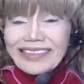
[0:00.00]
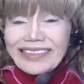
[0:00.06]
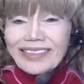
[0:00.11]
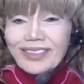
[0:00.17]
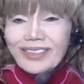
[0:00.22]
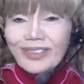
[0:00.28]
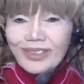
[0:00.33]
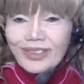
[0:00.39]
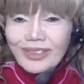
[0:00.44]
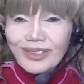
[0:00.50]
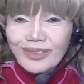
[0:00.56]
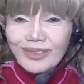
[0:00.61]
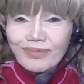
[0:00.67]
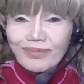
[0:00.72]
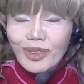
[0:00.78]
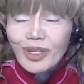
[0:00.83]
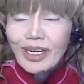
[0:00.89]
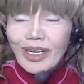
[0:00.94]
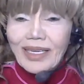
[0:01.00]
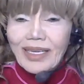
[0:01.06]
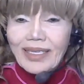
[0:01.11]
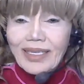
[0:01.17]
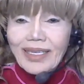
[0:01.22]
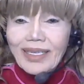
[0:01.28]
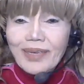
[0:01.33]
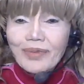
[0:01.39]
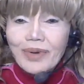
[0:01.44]
Ooh, boy,
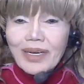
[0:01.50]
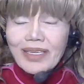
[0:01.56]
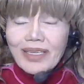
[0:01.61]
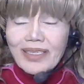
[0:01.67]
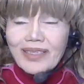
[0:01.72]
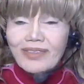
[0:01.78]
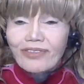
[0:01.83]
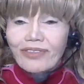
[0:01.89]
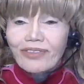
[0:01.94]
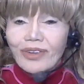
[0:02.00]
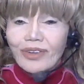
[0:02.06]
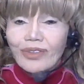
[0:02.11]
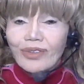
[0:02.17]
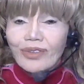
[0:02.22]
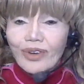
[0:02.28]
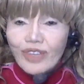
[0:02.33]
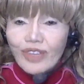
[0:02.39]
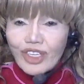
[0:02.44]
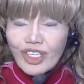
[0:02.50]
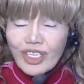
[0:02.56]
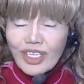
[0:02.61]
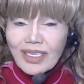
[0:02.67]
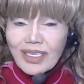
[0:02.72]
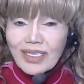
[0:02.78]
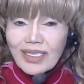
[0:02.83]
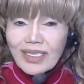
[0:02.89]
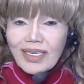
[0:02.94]
he was
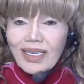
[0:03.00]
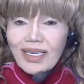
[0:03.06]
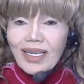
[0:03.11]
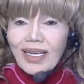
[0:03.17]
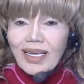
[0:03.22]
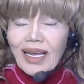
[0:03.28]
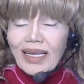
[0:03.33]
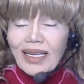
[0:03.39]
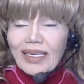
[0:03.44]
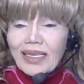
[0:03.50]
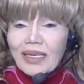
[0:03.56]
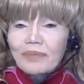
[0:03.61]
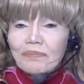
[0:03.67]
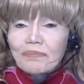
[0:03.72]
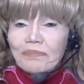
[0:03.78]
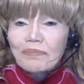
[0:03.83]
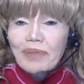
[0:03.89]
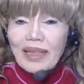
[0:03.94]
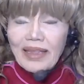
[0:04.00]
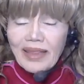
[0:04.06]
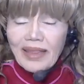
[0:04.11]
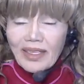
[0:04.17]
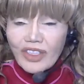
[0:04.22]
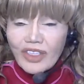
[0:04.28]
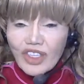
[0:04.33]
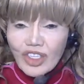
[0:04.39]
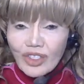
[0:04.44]
ferocious. He beat
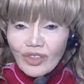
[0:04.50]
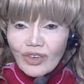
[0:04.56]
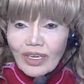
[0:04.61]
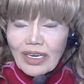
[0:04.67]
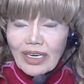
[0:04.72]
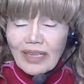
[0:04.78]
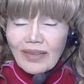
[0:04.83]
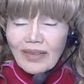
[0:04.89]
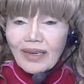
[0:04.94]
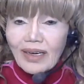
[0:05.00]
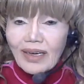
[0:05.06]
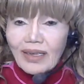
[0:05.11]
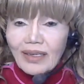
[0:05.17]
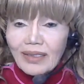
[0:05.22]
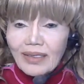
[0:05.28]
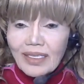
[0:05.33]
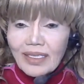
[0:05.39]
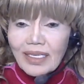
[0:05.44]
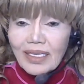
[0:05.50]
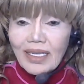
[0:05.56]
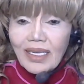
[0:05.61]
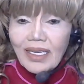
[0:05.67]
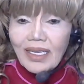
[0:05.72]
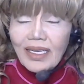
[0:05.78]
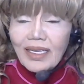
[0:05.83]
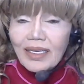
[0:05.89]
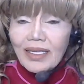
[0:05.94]
the children in the cult.
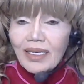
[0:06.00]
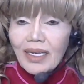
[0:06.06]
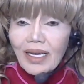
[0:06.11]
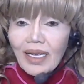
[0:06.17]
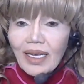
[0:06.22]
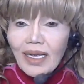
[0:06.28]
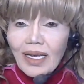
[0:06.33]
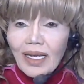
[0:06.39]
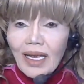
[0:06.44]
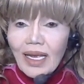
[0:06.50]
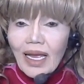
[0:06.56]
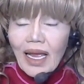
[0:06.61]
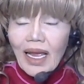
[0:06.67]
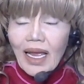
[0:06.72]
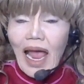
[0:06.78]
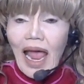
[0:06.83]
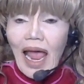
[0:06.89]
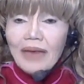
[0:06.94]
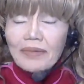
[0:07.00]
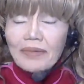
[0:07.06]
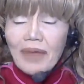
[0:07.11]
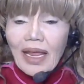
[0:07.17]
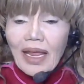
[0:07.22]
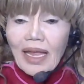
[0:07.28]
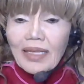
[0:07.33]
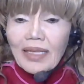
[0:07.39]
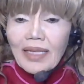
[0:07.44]
He and
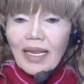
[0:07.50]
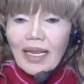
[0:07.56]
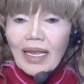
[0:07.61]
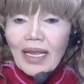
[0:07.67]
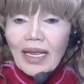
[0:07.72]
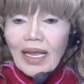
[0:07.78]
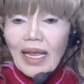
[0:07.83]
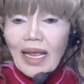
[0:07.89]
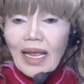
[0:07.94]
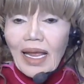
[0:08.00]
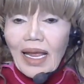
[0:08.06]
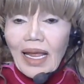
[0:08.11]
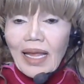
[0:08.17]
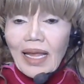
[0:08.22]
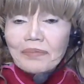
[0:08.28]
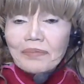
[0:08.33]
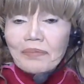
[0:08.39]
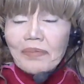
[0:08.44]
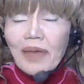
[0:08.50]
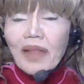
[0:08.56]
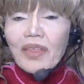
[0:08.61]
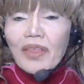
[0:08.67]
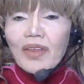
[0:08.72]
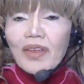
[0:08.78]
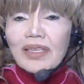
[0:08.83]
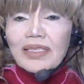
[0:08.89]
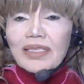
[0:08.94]
and and
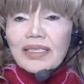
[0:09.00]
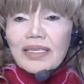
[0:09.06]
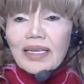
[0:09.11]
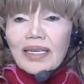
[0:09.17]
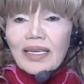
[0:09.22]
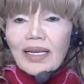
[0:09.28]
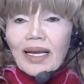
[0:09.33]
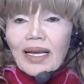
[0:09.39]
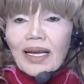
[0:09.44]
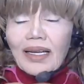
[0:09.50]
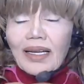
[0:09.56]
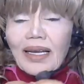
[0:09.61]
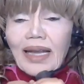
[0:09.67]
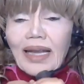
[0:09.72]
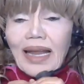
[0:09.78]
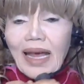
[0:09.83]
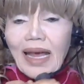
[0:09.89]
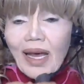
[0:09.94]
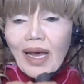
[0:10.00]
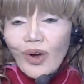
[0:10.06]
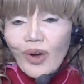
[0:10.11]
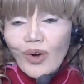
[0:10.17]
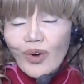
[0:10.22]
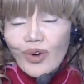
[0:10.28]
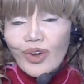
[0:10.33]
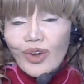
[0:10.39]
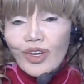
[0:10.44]
mothers
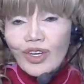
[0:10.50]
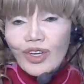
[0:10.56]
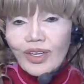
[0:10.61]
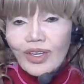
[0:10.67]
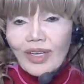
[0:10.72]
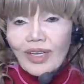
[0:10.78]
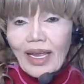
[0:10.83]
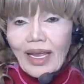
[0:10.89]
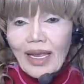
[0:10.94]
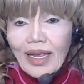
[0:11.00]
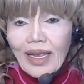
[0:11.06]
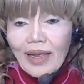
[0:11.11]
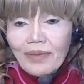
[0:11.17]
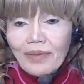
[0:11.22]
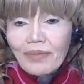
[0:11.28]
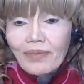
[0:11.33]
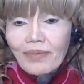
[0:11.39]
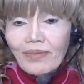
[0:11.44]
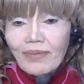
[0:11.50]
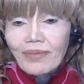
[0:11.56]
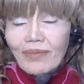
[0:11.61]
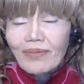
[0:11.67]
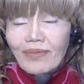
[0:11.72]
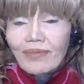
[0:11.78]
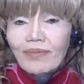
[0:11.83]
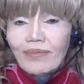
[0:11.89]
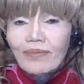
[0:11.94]
allowed him
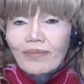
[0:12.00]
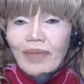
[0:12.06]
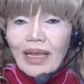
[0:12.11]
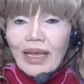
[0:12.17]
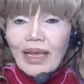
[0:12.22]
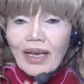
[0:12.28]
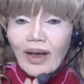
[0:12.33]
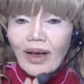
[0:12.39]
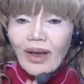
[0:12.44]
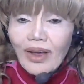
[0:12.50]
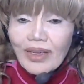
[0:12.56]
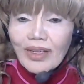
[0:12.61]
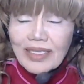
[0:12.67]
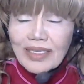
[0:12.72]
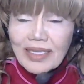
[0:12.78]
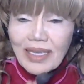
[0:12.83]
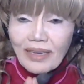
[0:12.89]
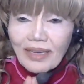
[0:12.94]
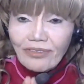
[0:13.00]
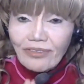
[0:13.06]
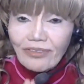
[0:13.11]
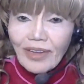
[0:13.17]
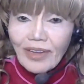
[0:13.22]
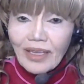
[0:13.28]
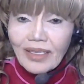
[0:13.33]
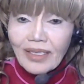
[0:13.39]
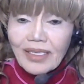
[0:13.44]
because they
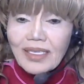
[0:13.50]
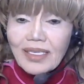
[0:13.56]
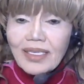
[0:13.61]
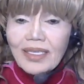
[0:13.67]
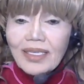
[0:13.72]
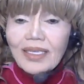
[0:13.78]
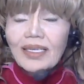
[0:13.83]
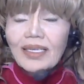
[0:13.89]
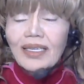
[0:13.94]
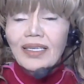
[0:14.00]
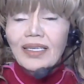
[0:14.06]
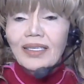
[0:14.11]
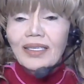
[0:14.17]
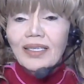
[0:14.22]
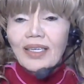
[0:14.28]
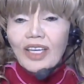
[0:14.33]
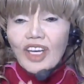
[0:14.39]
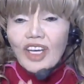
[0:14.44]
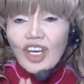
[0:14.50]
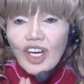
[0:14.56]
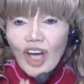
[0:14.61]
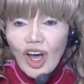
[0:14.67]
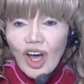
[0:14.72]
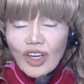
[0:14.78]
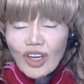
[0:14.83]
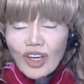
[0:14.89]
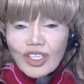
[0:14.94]
felt
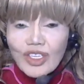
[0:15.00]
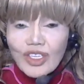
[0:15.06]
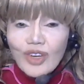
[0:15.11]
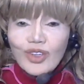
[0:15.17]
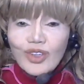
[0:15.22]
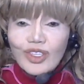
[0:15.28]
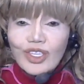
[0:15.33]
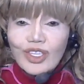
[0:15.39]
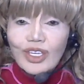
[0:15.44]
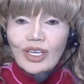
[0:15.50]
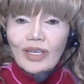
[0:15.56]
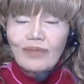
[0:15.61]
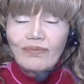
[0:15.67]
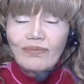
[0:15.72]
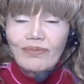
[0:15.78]
God talked to him.